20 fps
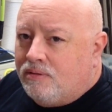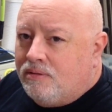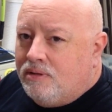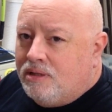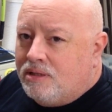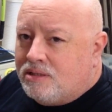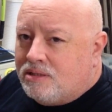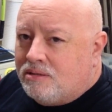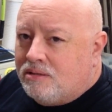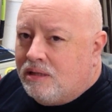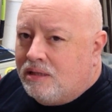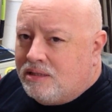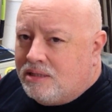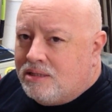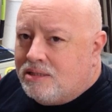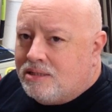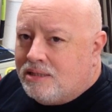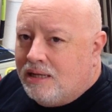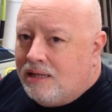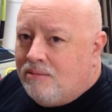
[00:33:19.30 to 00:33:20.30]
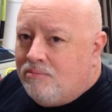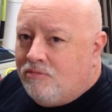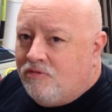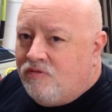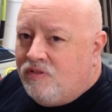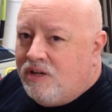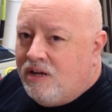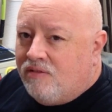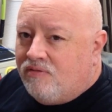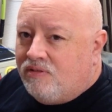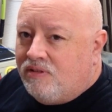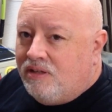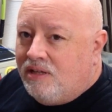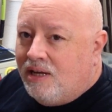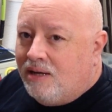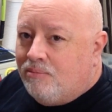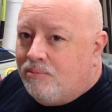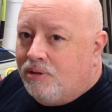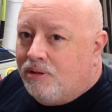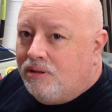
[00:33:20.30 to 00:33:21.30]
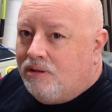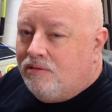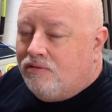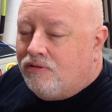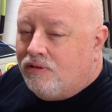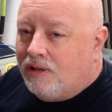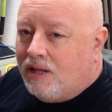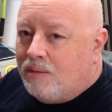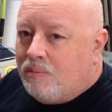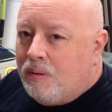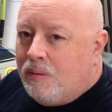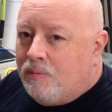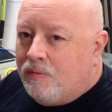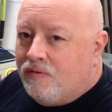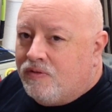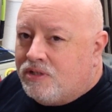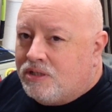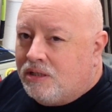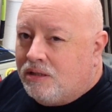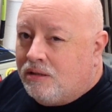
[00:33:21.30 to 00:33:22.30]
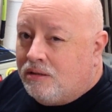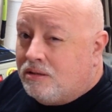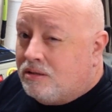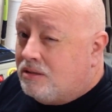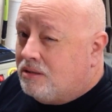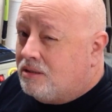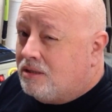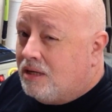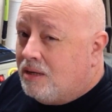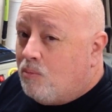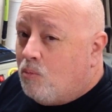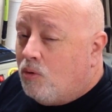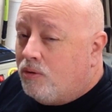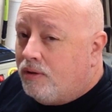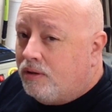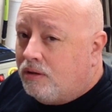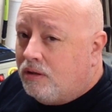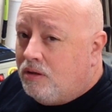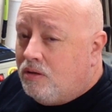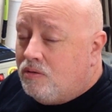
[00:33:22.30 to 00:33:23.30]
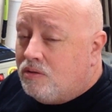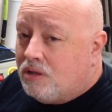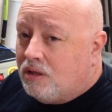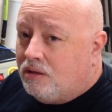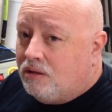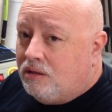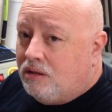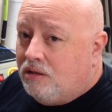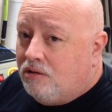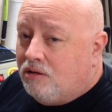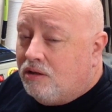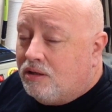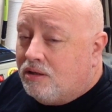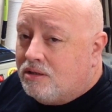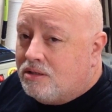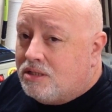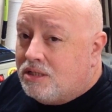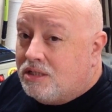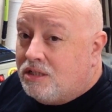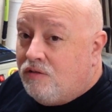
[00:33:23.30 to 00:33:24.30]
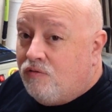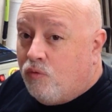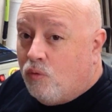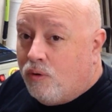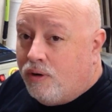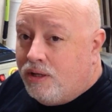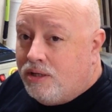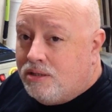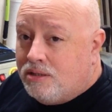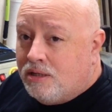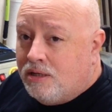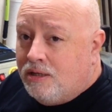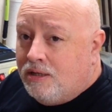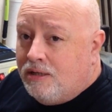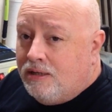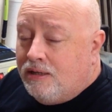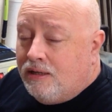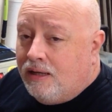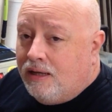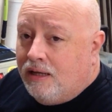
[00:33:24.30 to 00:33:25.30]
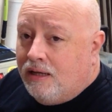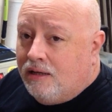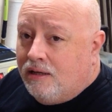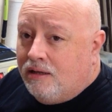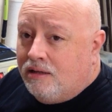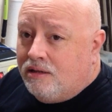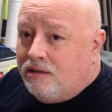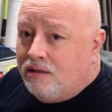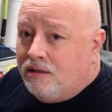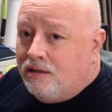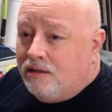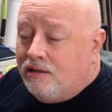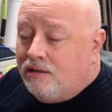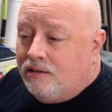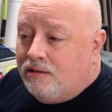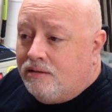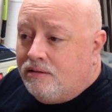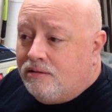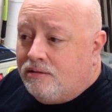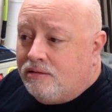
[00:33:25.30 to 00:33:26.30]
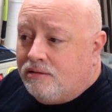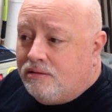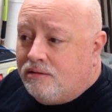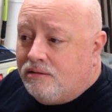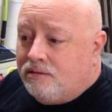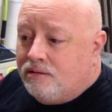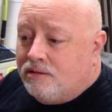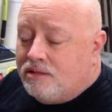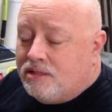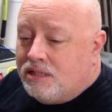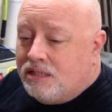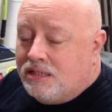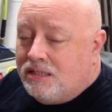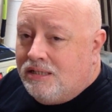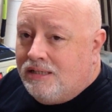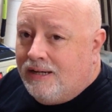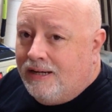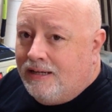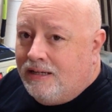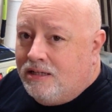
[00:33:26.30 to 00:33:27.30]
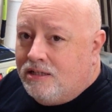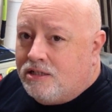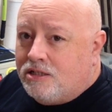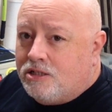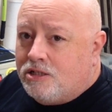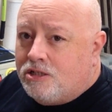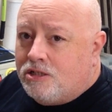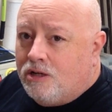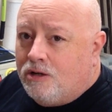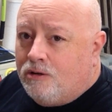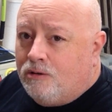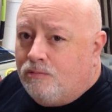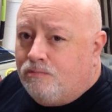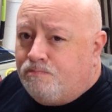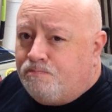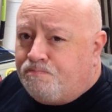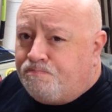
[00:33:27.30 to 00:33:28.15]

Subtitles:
it's the same VFD, I believe. A lot of people have said it's the same one that they use on the 6040s and the 6090s. So